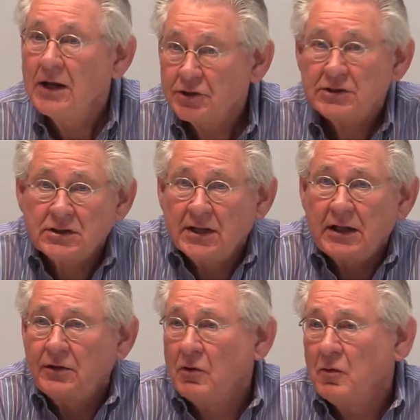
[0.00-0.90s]
just like
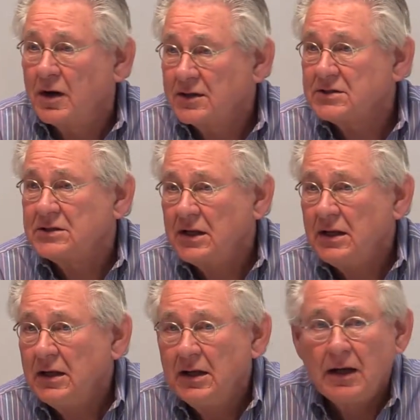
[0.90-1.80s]
they don't want to
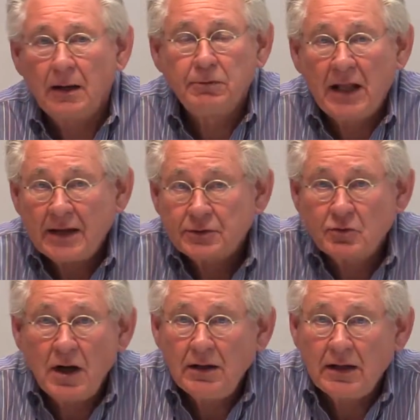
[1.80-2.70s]
see a black
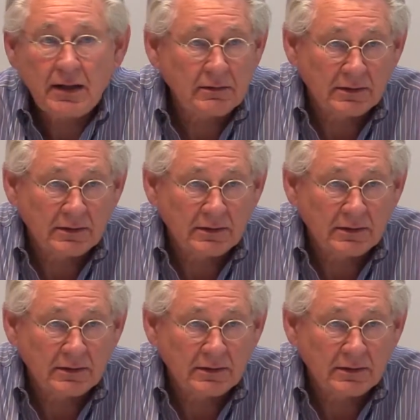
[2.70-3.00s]
drug